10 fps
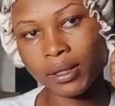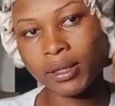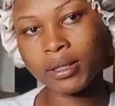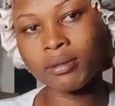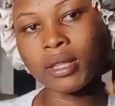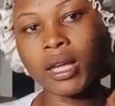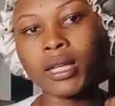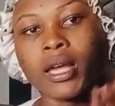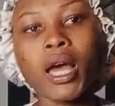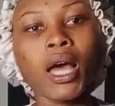Until
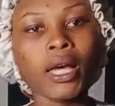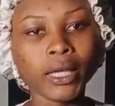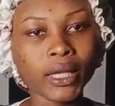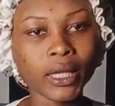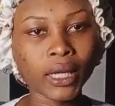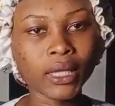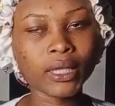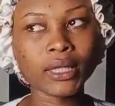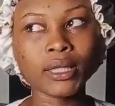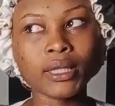then, good night.